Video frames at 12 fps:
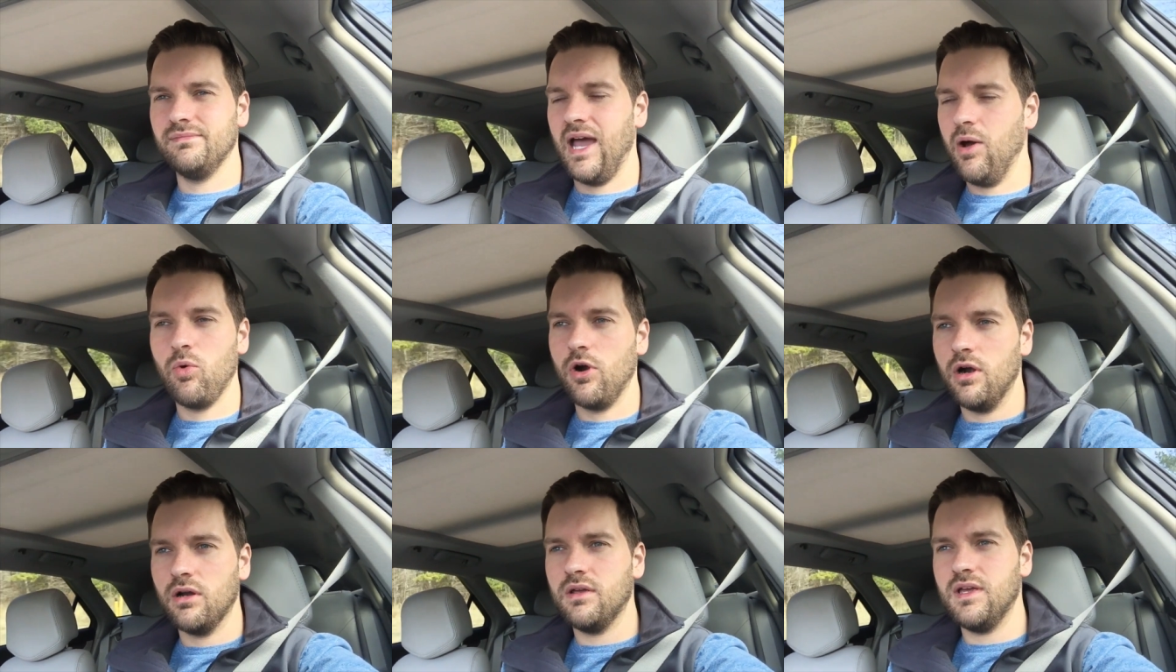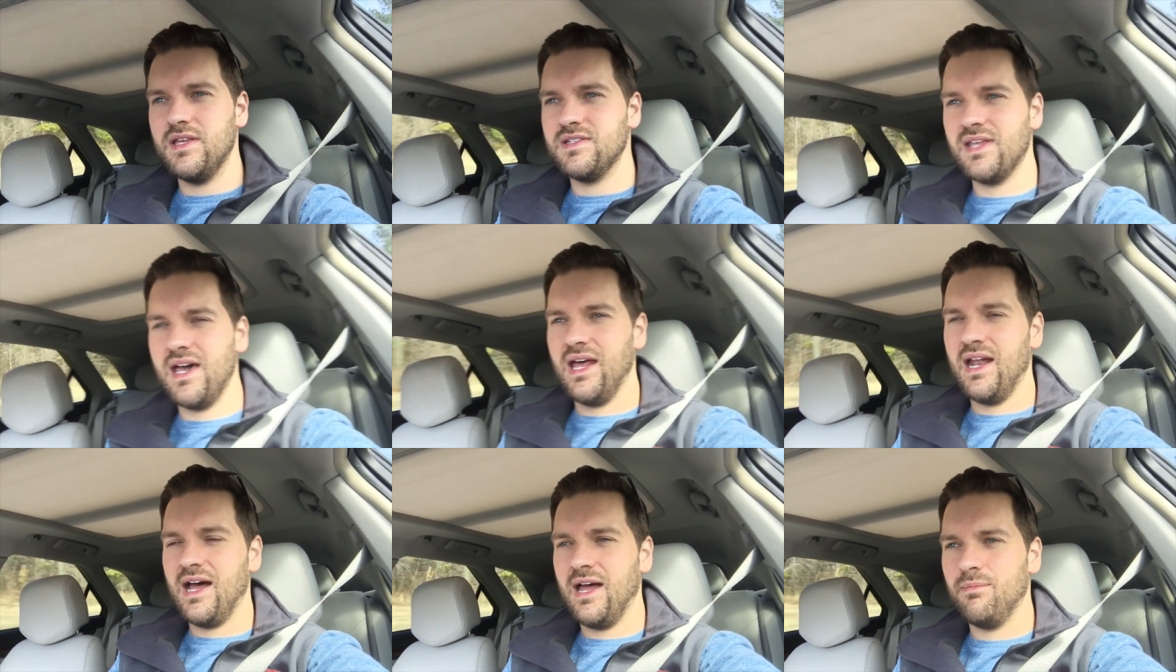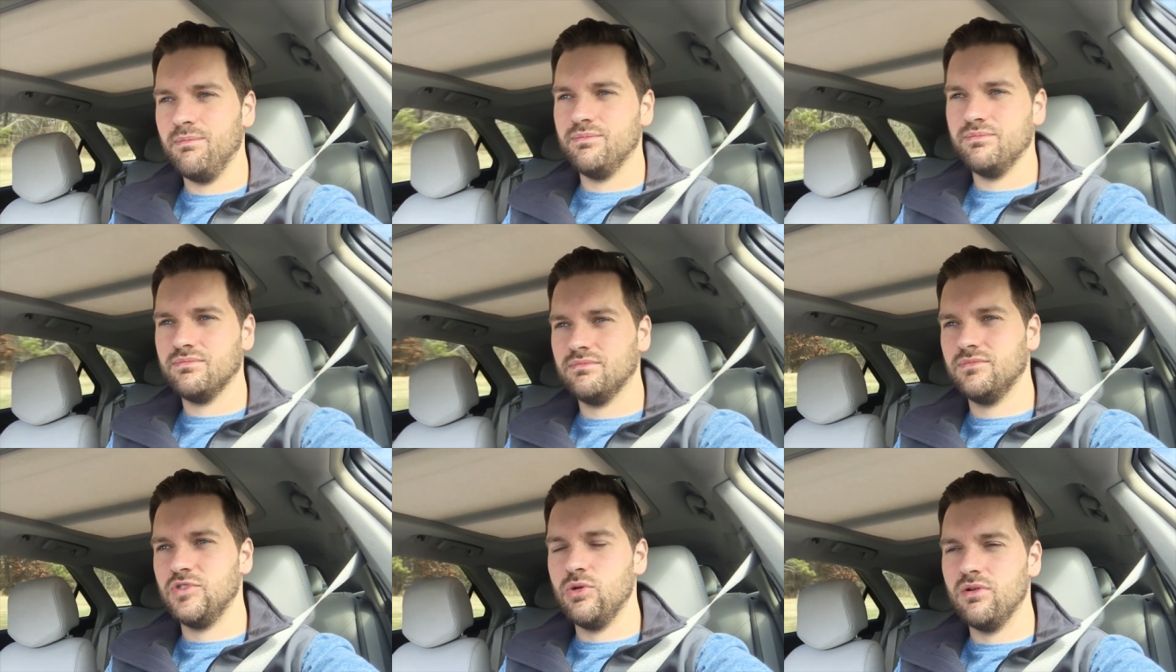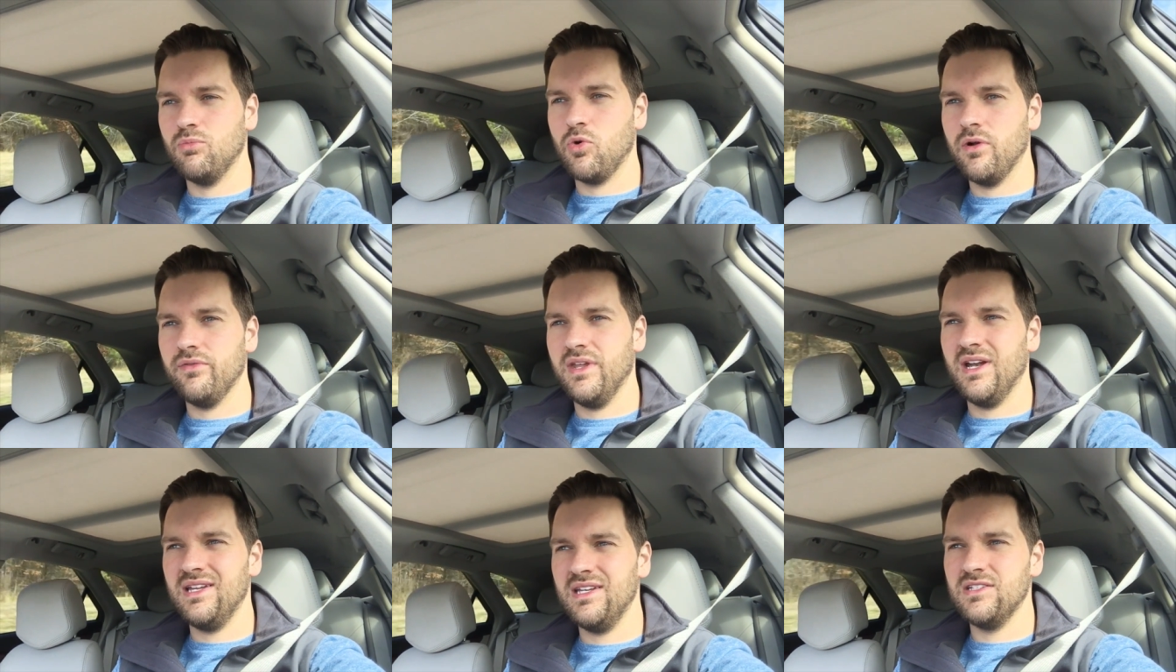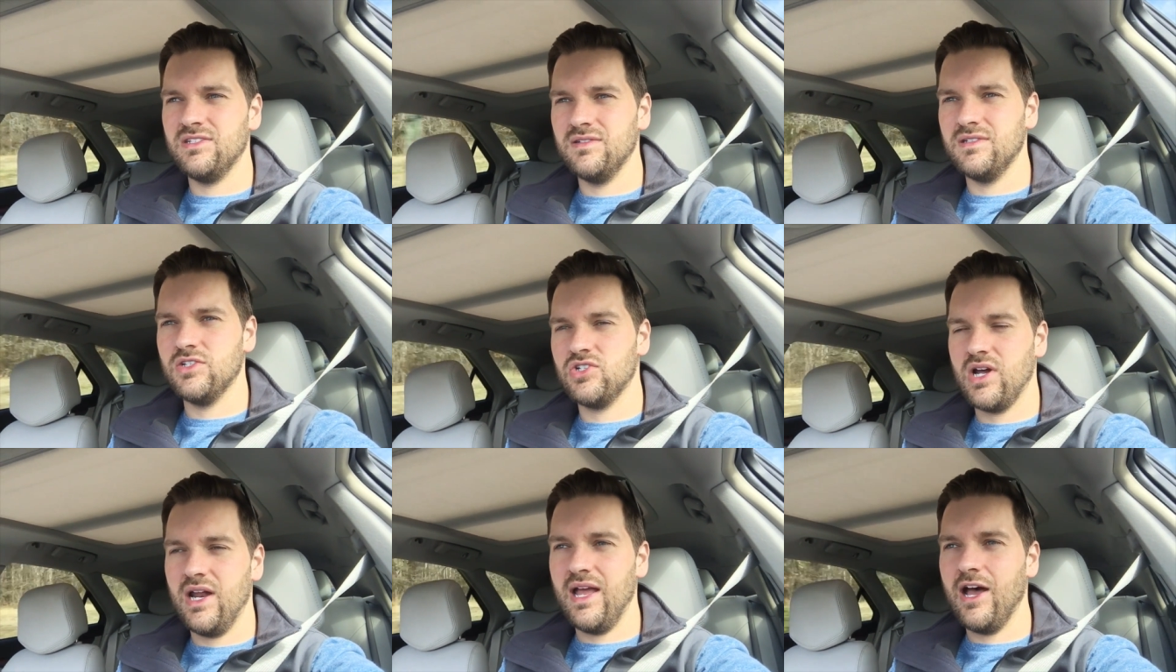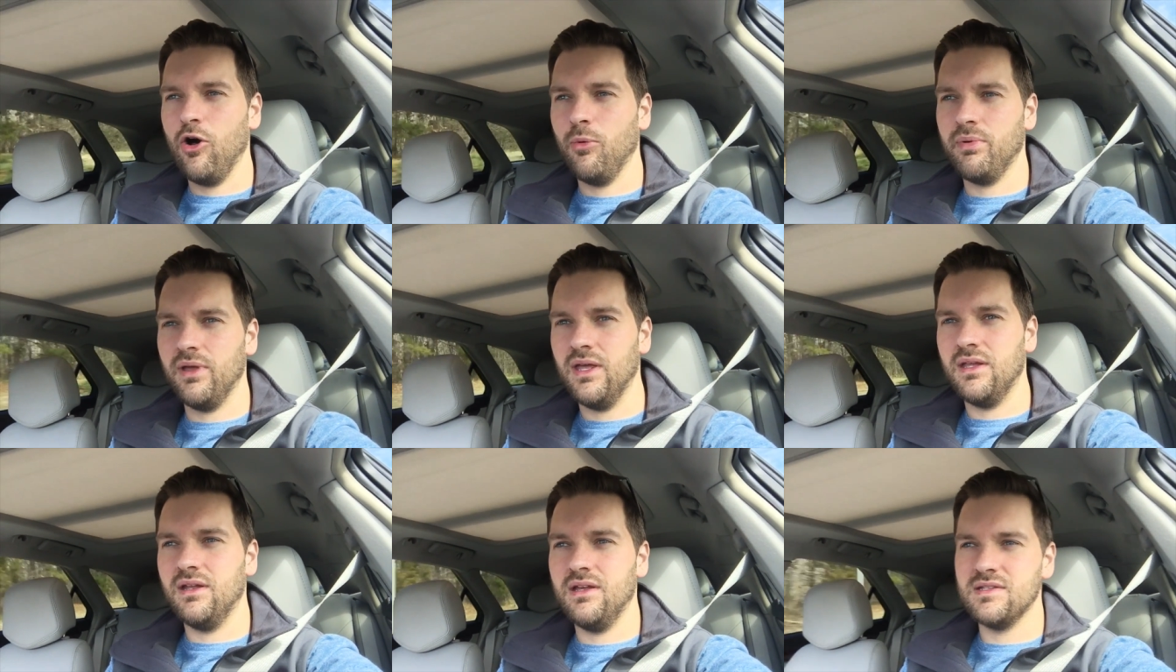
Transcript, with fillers: at work, is that I'm doing more than I need to to try to help and